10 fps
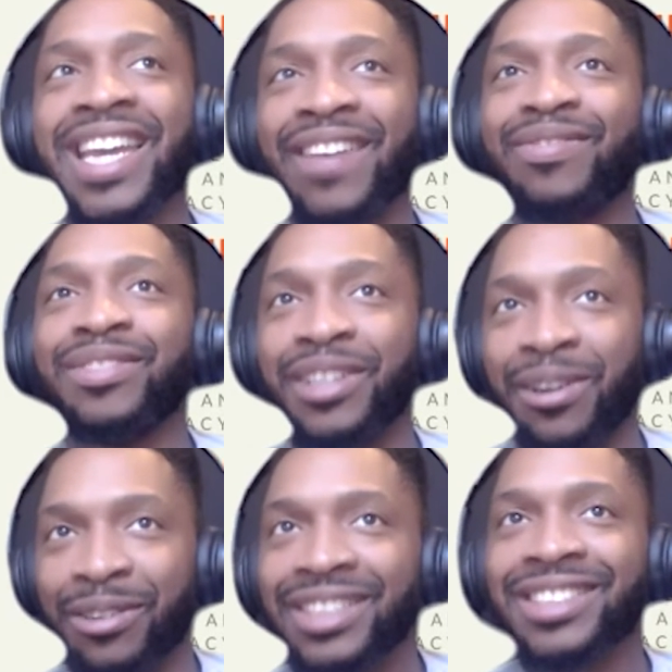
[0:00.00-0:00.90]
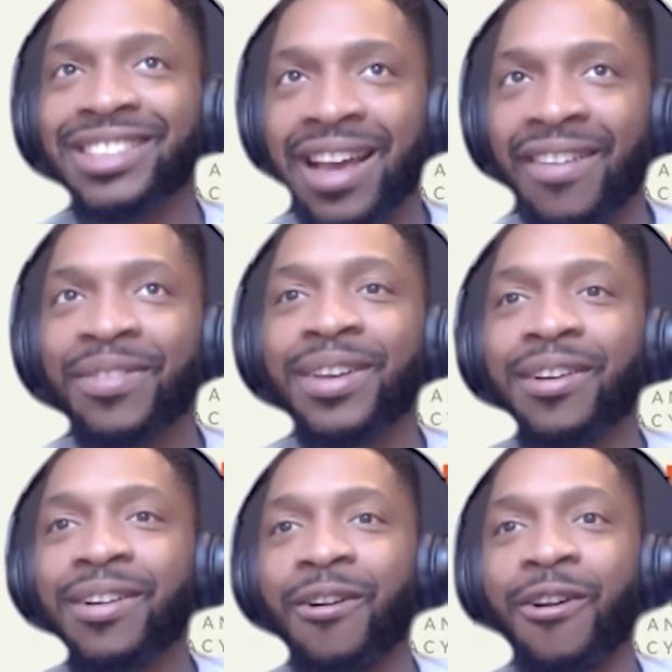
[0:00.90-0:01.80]
If the nursing staff
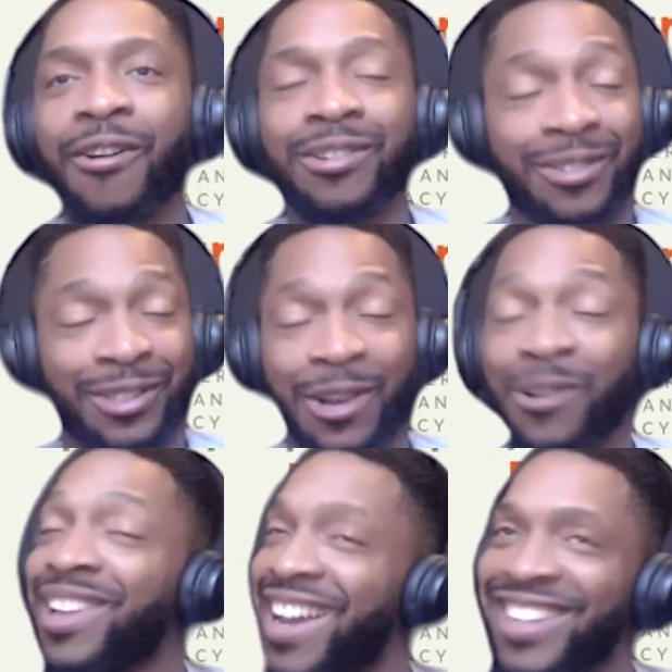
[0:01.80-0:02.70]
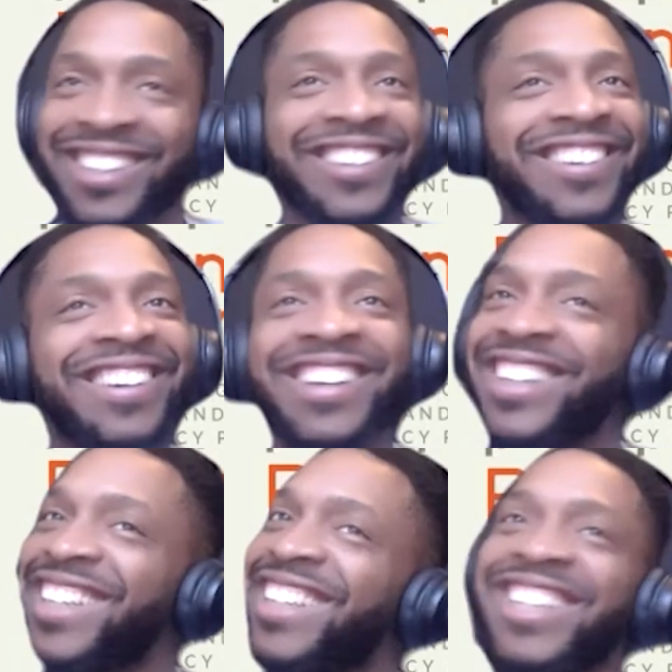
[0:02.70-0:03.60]
don't like you,
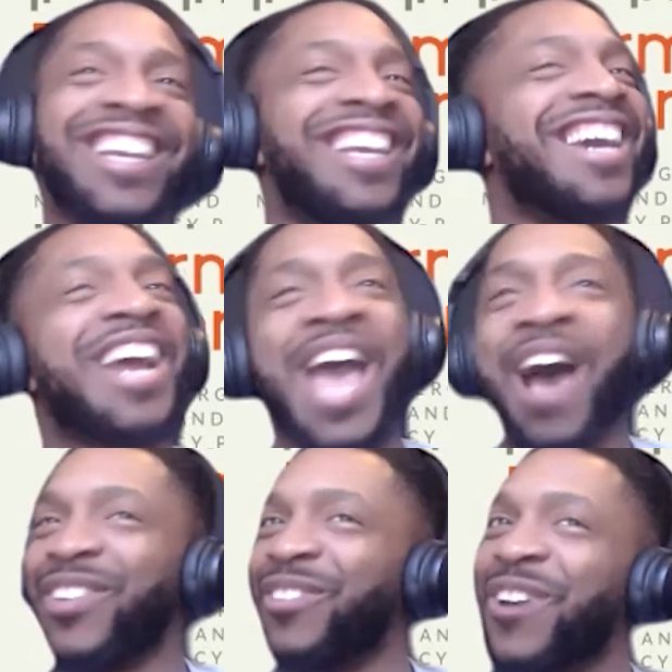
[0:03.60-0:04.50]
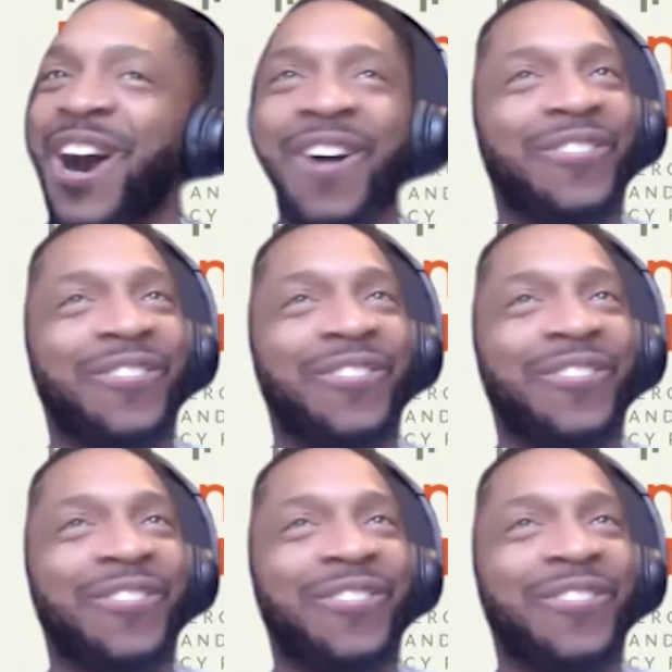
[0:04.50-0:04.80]
you're gonna have a rough.